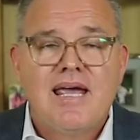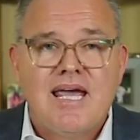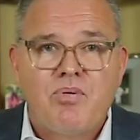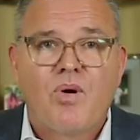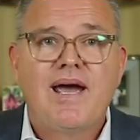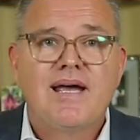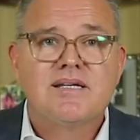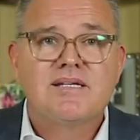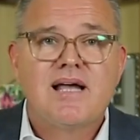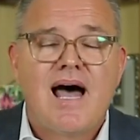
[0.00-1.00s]
he
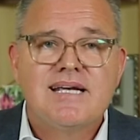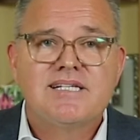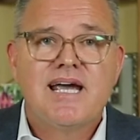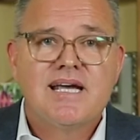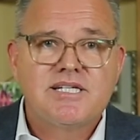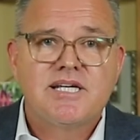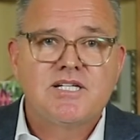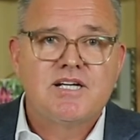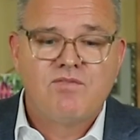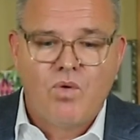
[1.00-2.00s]
prays Isaiah
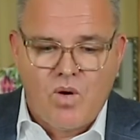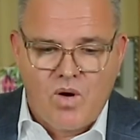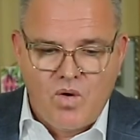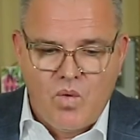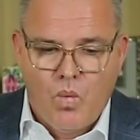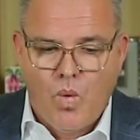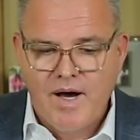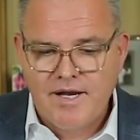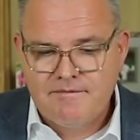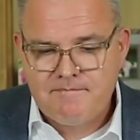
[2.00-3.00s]
64, 1.